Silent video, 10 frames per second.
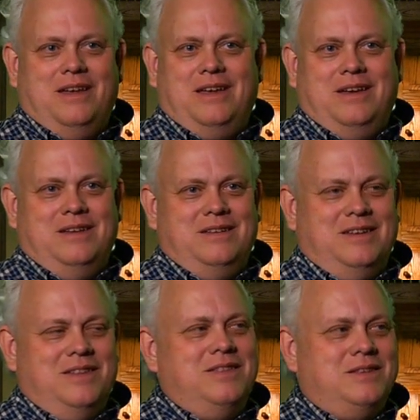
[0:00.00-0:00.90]
And
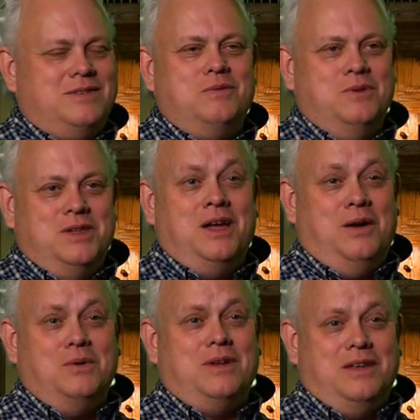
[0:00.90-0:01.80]
uh, that's really
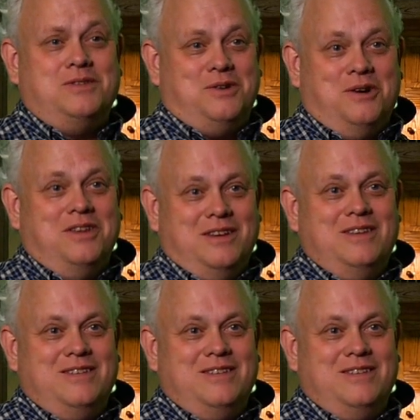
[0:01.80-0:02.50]
how it got started,